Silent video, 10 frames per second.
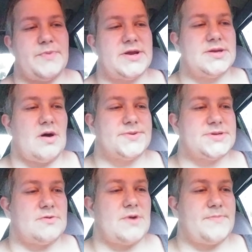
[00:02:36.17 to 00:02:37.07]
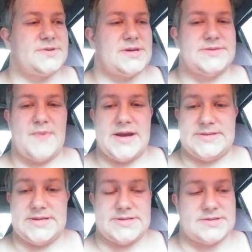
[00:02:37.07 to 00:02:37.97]
but it also represents
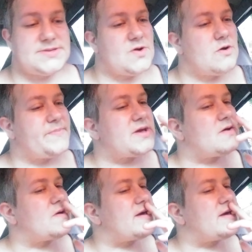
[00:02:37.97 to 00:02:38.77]
Pisces and Scorpio.